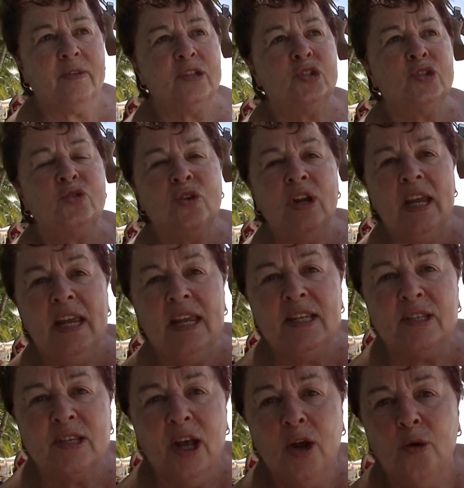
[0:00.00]

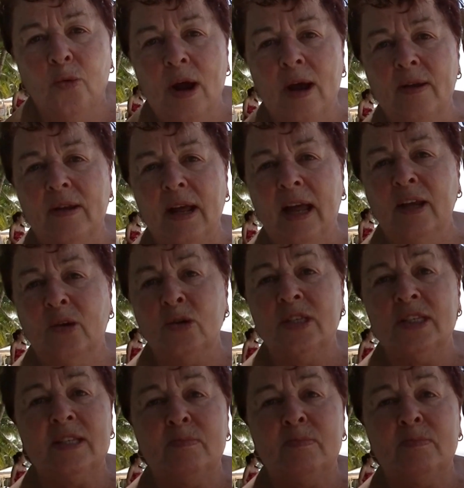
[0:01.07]
trees where I could